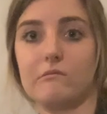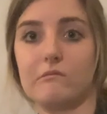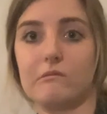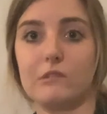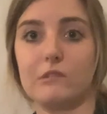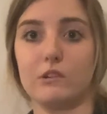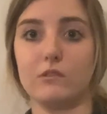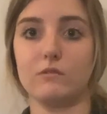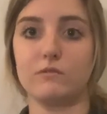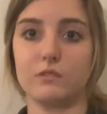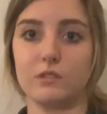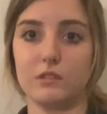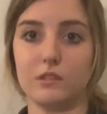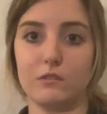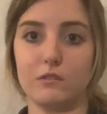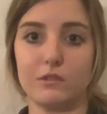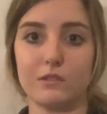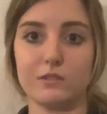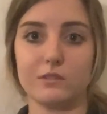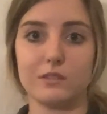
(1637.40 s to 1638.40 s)
hopefully you
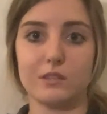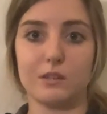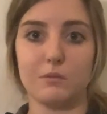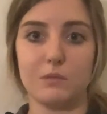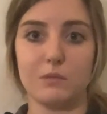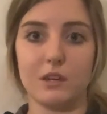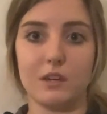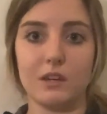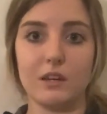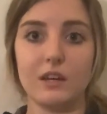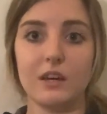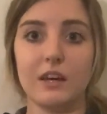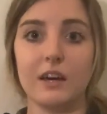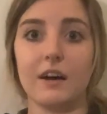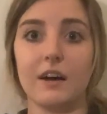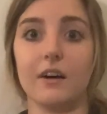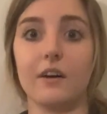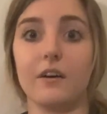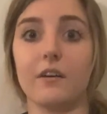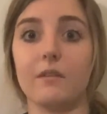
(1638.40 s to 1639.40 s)
can see me.
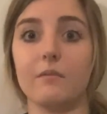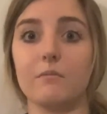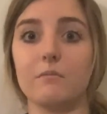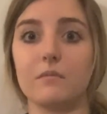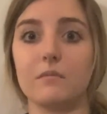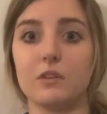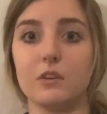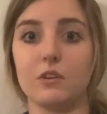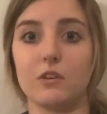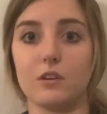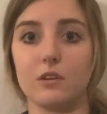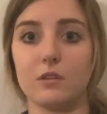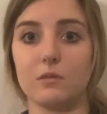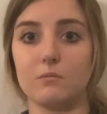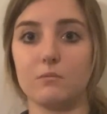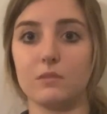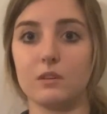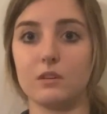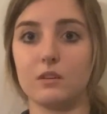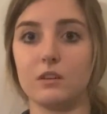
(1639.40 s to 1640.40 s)
Your arm,
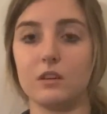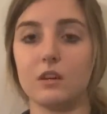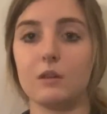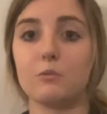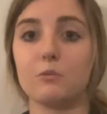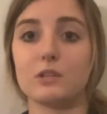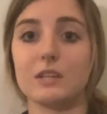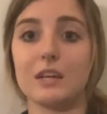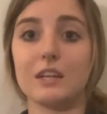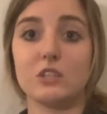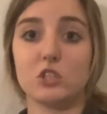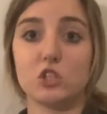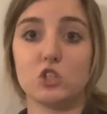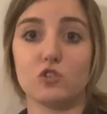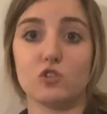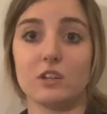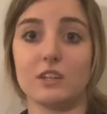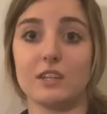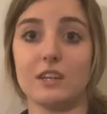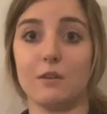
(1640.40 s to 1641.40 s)
pretend it's
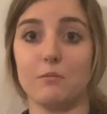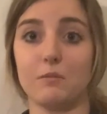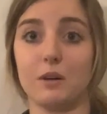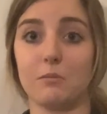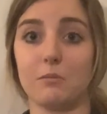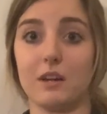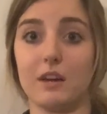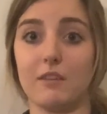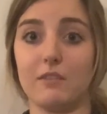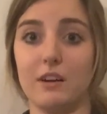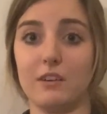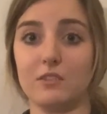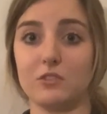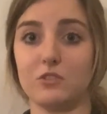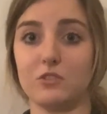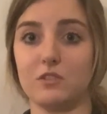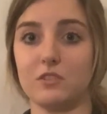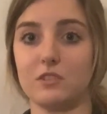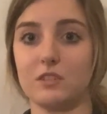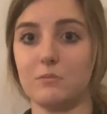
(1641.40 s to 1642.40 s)
straight down, but I'm going to have it out so you
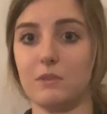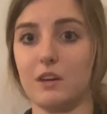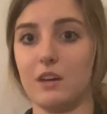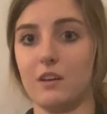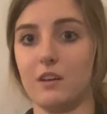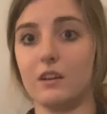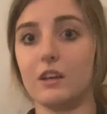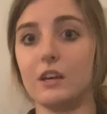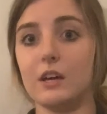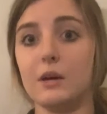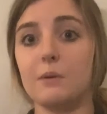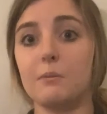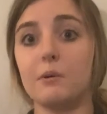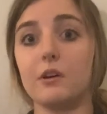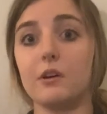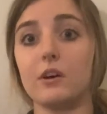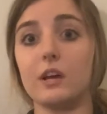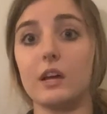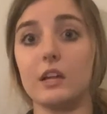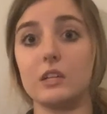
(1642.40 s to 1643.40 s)
can see my hand. But
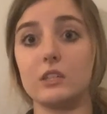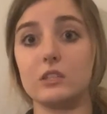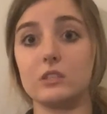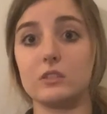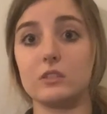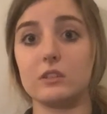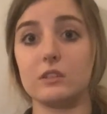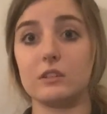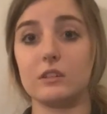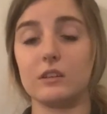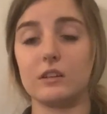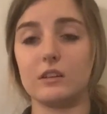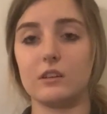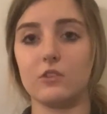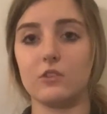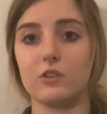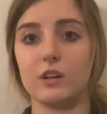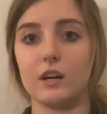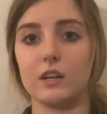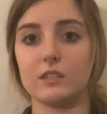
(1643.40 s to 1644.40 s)
your
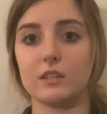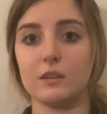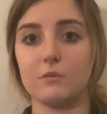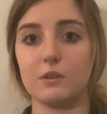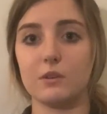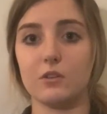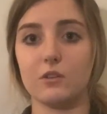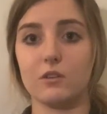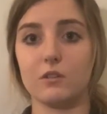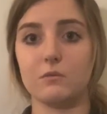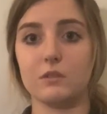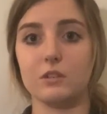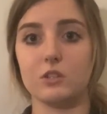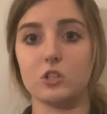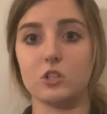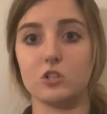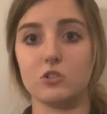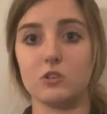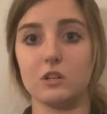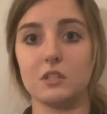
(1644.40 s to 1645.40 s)
non-dominant arm is
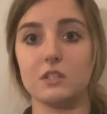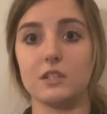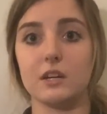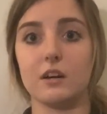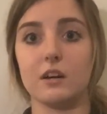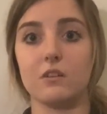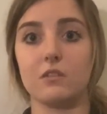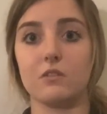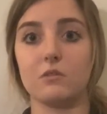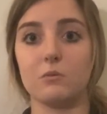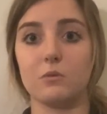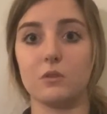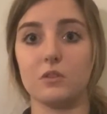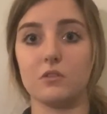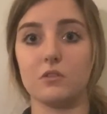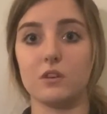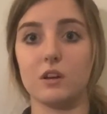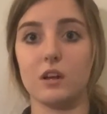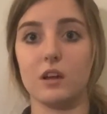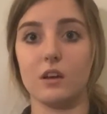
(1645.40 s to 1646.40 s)
straight down with your
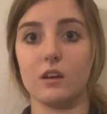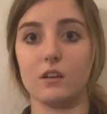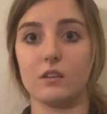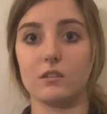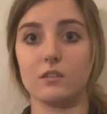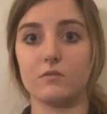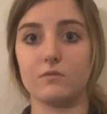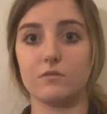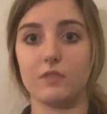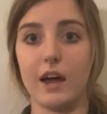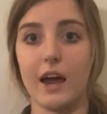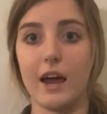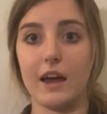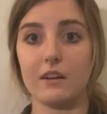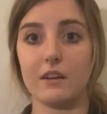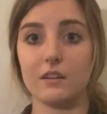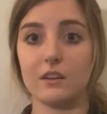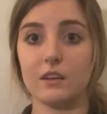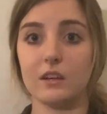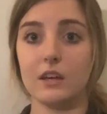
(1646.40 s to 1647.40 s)
hand flat,
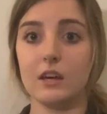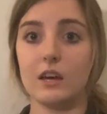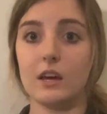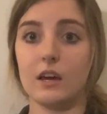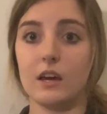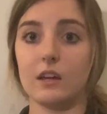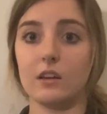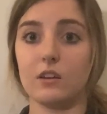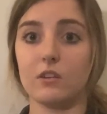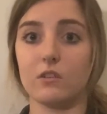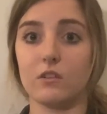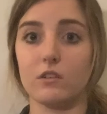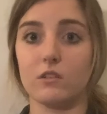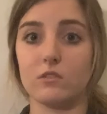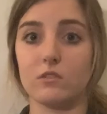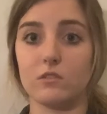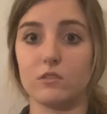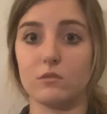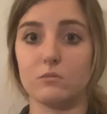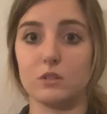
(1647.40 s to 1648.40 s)
and your other
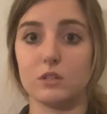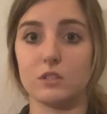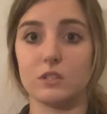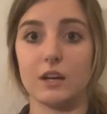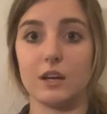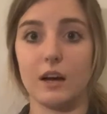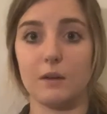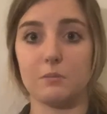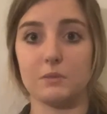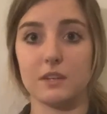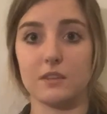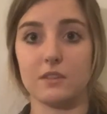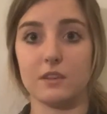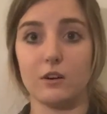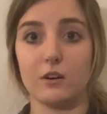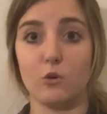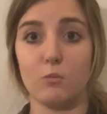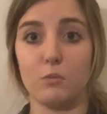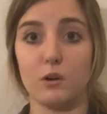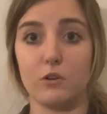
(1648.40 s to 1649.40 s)
arm just taps at the
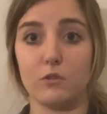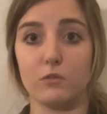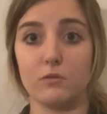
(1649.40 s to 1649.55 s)
elbow.